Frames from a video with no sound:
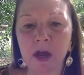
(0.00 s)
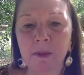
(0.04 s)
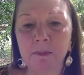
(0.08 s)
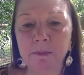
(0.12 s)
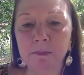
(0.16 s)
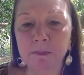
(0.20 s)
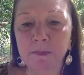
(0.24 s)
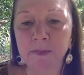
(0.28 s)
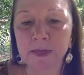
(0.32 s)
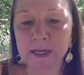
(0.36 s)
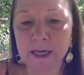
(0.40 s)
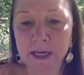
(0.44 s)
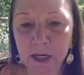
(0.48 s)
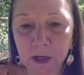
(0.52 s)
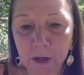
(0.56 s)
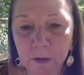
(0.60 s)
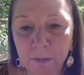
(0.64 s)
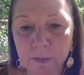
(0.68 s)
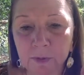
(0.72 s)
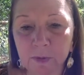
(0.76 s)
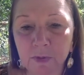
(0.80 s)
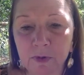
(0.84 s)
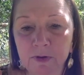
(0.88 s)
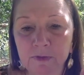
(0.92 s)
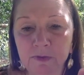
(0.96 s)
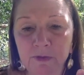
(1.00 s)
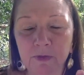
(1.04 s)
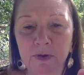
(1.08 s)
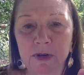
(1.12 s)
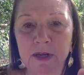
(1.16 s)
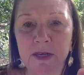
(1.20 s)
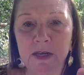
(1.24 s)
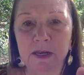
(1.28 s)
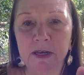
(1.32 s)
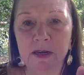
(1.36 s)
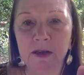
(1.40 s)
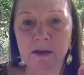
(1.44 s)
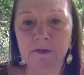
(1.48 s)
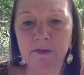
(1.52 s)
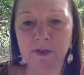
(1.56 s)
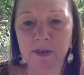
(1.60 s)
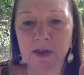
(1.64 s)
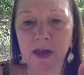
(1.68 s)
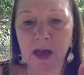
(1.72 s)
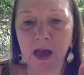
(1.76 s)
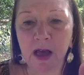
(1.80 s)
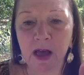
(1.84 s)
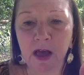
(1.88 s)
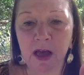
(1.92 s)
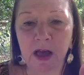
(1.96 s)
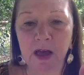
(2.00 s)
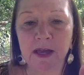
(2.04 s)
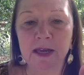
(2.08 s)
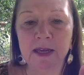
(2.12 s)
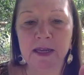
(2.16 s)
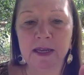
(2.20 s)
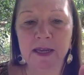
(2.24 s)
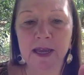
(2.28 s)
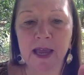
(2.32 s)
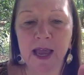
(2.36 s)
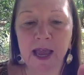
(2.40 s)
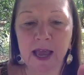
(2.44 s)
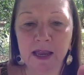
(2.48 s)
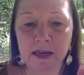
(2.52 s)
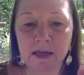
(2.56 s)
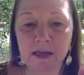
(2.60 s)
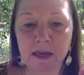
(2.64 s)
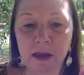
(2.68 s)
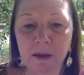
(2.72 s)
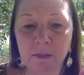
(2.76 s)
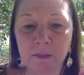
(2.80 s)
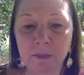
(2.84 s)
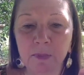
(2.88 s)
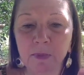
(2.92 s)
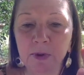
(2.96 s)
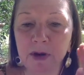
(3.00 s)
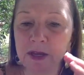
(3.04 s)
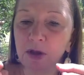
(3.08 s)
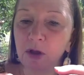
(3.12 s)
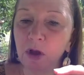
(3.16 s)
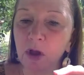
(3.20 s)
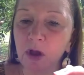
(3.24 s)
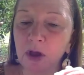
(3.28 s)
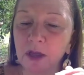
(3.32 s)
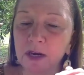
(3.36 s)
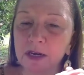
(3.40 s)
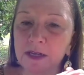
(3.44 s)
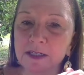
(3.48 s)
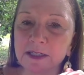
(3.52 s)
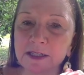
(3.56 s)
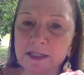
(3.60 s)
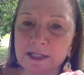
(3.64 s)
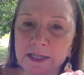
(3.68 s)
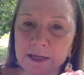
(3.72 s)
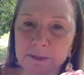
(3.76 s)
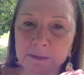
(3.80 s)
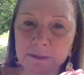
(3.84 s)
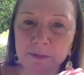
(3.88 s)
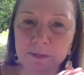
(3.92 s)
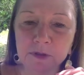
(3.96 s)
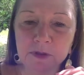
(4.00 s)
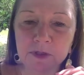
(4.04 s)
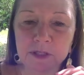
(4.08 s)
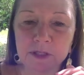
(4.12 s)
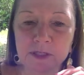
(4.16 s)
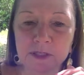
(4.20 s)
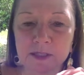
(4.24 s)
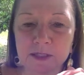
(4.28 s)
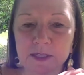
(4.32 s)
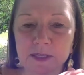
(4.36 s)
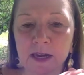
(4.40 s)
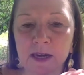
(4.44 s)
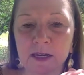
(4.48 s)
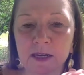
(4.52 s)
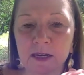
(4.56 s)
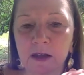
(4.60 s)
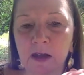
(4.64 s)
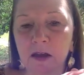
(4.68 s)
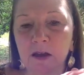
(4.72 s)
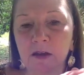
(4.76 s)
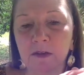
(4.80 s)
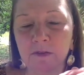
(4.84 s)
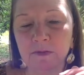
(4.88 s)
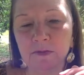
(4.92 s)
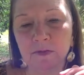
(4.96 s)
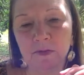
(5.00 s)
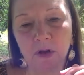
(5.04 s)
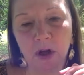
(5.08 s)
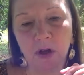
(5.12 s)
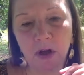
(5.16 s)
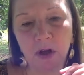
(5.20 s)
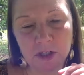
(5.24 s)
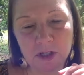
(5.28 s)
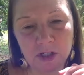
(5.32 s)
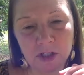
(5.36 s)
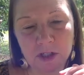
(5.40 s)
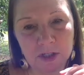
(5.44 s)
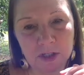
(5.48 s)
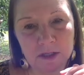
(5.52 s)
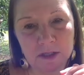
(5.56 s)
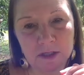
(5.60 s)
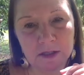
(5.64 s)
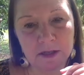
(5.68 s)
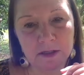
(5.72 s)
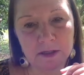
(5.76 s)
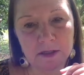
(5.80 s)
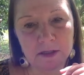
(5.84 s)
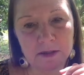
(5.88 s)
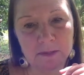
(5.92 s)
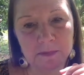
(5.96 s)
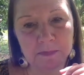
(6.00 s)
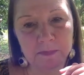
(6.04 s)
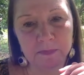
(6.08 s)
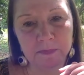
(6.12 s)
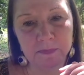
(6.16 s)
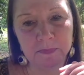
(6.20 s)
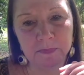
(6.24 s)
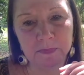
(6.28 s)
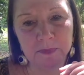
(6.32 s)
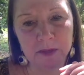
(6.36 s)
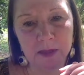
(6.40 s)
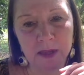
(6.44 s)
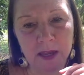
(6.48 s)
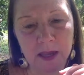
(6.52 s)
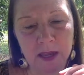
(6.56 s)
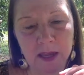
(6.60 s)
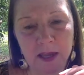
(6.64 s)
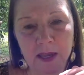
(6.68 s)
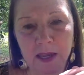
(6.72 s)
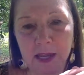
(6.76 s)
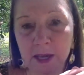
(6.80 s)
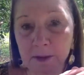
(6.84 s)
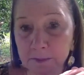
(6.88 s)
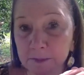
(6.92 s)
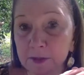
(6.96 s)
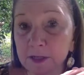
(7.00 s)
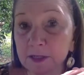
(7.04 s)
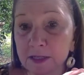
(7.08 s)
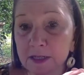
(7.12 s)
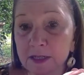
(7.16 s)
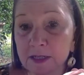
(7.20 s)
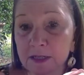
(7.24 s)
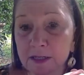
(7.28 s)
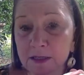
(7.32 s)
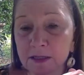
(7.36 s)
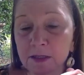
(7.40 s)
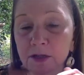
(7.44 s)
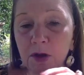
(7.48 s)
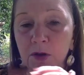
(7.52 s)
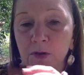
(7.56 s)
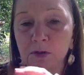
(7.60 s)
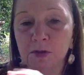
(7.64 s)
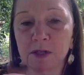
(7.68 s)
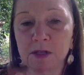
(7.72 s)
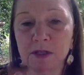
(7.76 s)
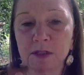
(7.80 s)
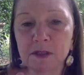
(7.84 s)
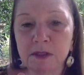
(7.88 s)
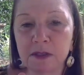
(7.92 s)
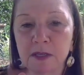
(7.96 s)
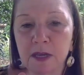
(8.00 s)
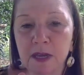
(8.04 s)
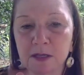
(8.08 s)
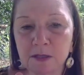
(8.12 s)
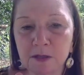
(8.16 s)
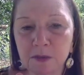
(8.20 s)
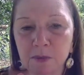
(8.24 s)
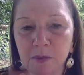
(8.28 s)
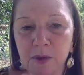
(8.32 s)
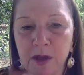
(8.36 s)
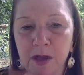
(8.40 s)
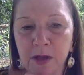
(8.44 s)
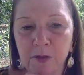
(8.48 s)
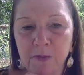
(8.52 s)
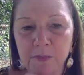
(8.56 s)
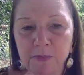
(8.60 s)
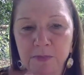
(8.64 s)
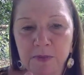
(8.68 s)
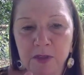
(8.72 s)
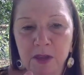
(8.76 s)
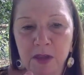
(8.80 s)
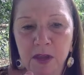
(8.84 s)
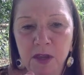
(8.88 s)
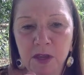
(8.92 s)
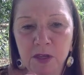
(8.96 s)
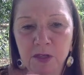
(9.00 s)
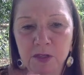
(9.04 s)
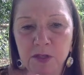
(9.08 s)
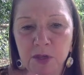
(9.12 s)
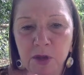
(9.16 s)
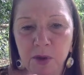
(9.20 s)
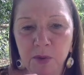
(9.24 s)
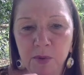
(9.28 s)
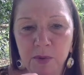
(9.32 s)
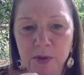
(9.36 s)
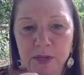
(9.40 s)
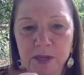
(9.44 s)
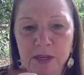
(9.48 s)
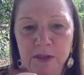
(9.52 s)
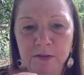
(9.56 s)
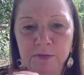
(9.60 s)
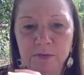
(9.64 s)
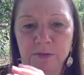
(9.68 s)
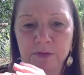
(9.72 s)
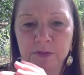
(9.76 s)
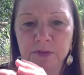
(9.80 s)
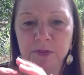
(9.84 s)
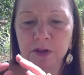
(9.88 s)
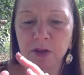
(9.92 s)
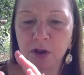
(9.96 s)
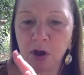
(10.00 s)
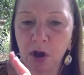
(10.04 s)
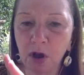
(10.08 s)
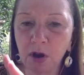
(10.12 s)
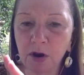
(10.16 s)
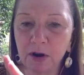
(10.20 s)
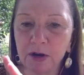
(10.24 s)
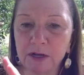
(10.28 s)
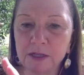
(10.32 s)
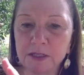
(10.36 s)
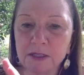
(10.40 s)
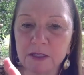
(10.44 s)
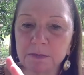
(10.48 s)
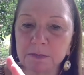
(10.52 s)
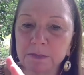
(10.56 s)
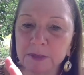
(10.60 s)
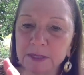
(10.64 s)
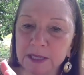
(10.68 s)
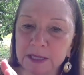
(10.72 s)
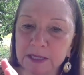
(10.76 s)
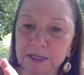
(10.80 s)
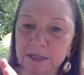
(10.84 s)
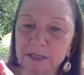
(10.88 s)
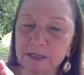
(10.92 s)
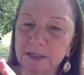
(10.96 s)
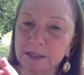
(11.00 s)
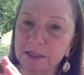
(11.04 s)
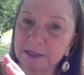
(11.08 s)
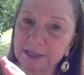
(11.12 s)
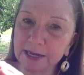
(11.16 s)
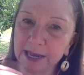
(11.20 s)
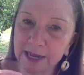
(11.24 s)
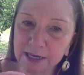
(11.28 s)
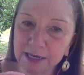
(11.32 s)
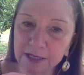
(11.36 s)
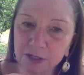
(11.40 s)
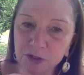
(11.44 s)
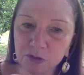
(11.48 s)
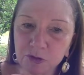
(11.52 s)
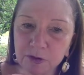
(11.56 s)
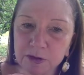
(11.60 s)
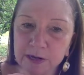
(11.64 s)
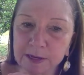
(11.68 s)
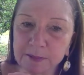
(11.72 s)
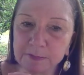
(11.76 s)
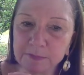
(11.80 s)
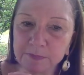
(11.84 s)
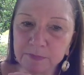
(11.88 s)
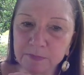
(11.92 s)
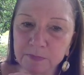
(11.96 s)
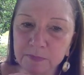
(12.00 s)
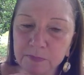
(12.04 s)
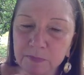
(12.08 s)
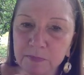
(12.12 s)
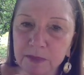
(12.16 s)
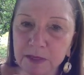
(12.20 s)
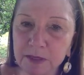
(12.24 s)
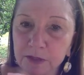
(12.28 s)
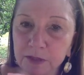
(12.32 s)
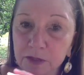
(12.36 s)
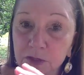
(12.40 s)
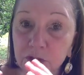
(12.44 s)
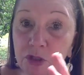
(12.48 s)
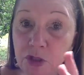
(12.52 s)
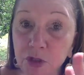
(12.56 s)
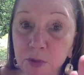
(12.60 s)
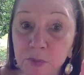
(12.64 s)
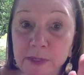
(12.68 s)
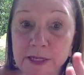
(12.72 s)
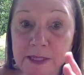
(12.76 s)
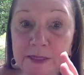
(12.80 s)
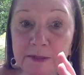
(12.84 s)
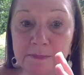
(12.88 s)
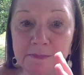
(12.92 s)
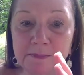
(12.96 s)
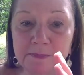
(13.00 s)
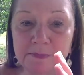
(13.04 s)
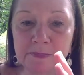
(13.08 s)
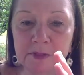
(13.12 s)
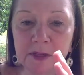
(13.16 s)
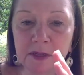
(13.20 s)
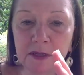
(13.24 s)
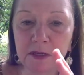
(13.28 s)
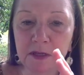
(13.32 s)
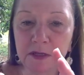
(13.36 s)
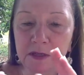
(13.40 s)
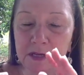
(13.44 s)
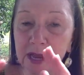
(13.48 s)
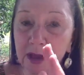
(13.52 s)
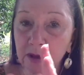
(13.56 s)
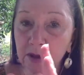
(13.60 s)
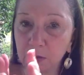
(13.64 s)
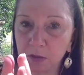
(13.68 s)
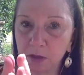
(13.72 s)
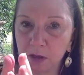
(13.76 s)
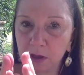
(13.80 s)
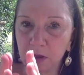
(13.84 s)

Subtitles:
near periphery of the eye can bring on a deeper state of consciousness. Hypnotists know this as well. So if the car is a place to daydream, then do it. Now,